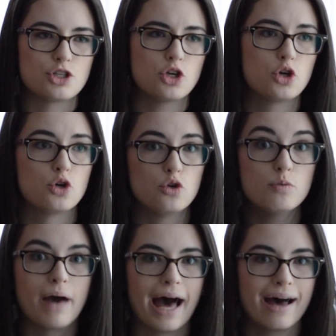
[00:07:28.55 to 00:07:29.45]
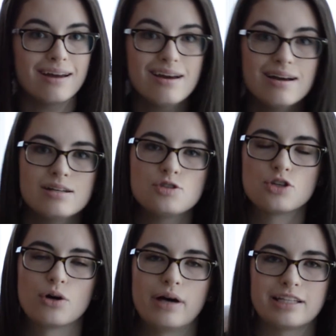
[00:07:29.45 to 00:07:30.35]
too bad.
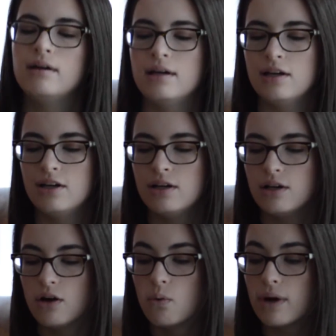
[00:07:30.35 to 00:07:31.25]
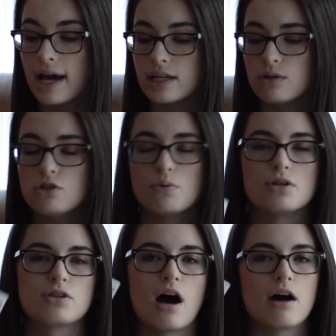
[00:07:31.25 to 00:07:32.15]
So, like, what I used
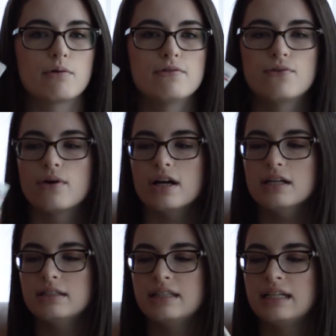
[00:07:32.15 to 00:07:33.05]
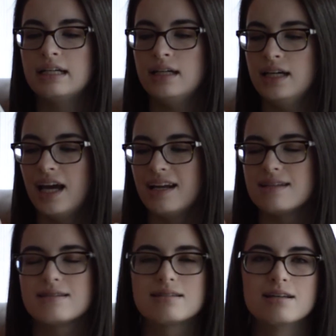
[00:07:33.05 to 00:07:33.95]
was Aquaphor, and
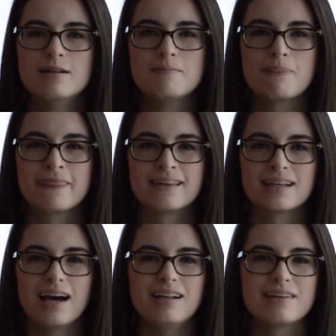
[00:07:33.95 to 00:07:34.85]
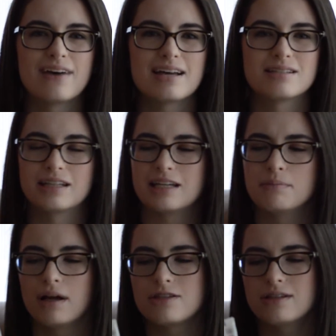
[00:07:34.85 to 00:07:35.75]
it's kind of like Vaseline,
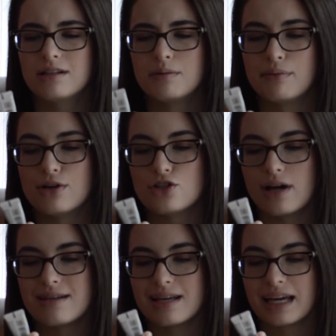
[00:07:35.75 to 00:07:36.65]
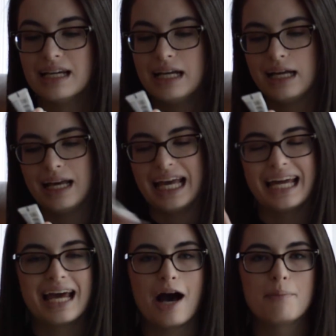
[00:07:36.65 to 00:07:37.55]
but it's a little more moisturizing,
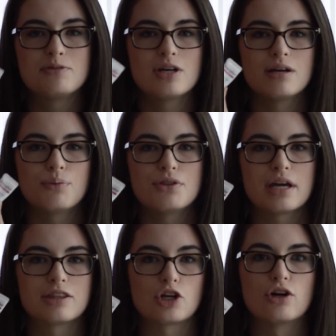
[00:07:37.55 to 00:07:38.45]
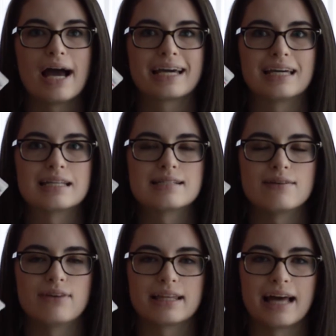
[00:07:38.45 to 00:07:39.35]
and it helped with, like, the cracking and
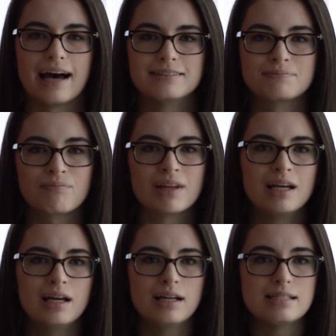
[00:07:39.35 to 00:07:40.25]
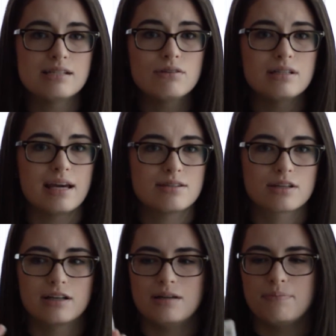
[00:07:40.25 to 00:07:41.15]
stuff like that. Didn't really taste
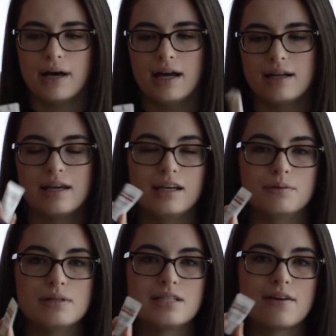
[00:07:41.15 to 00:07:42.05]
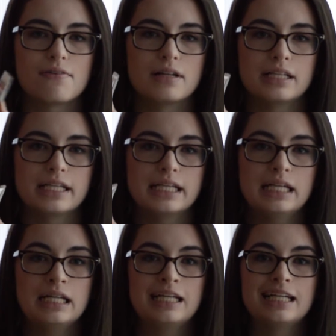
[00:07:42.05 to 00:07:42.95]
good, but it was definitely
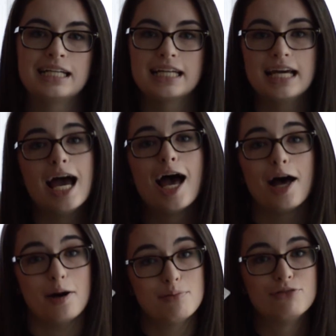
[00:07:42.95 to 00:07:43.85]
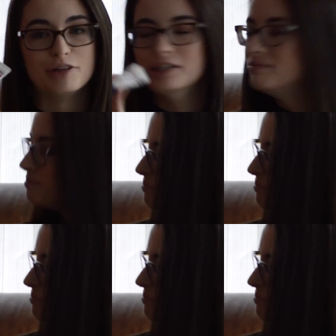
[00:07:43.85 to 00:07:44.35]
helpful.